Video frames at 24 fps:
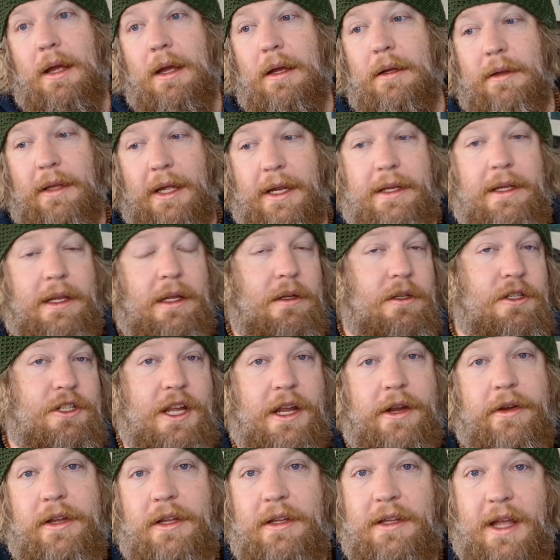liking,
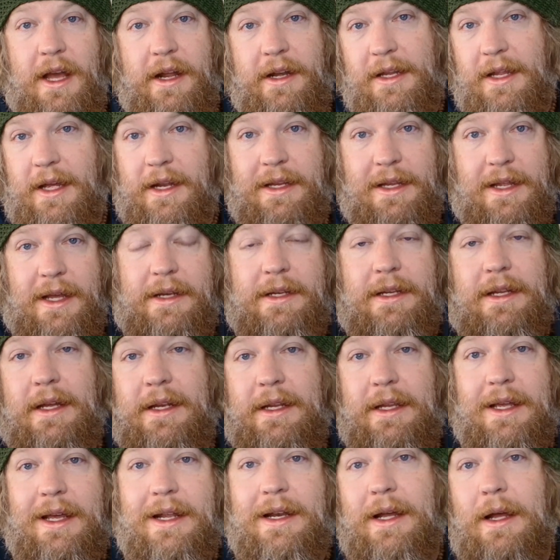sharing, yada, yada, yada,
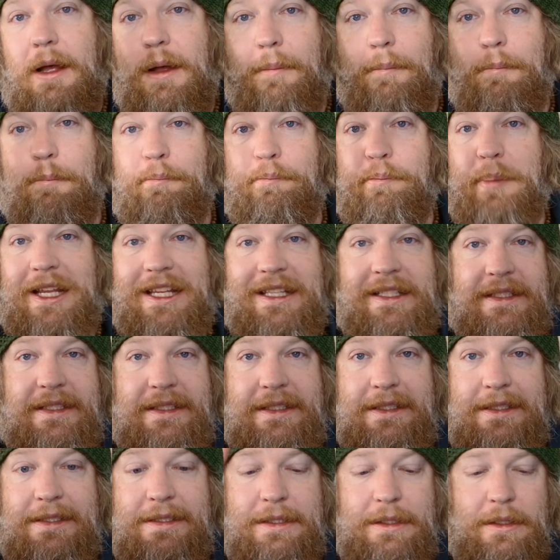yada, yada.
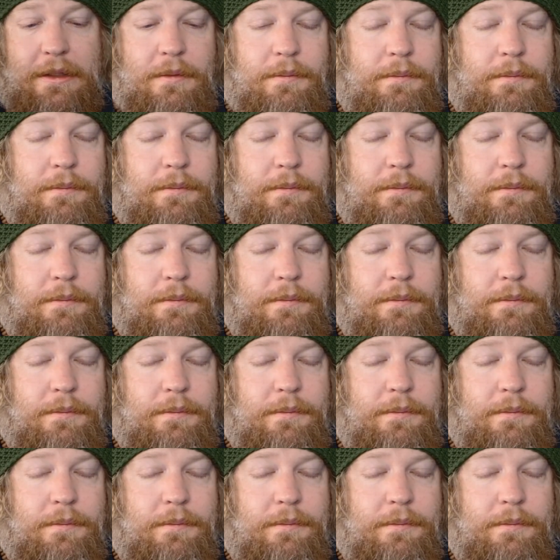Peace.